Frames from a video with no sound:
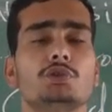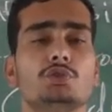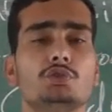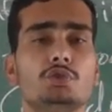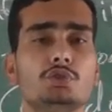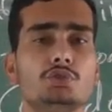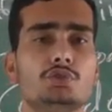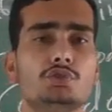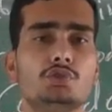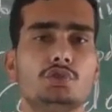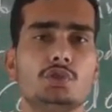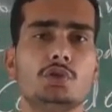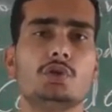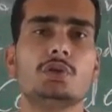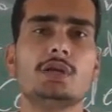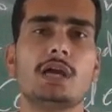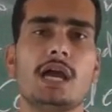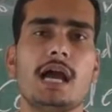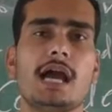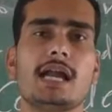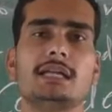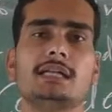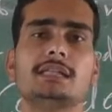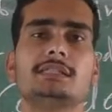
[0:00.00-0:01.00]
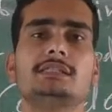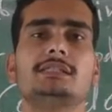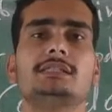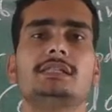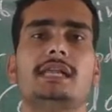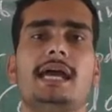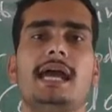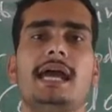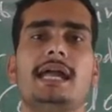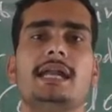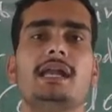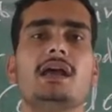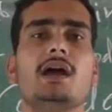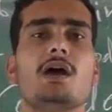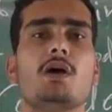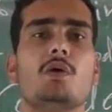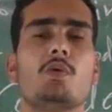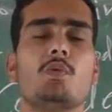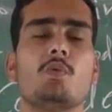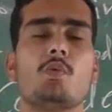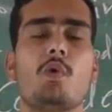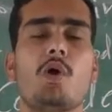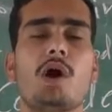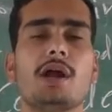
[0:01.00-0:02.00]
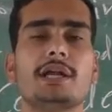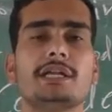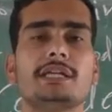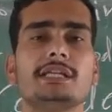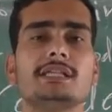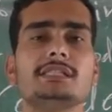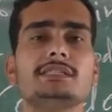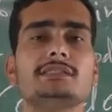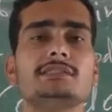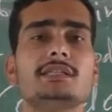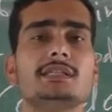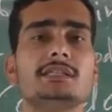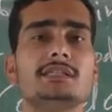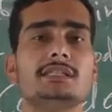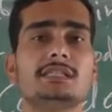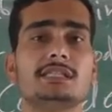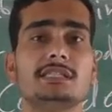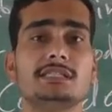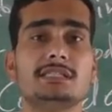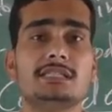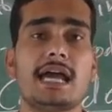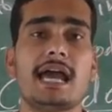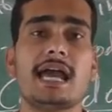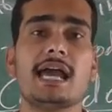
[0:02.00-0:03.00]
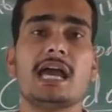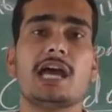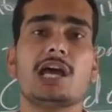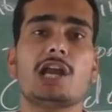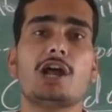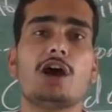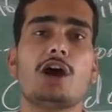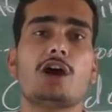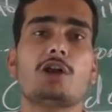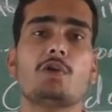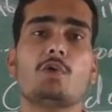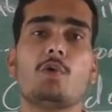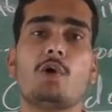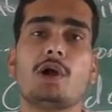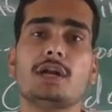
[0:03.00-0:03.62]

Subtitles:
you should understand what is the desire or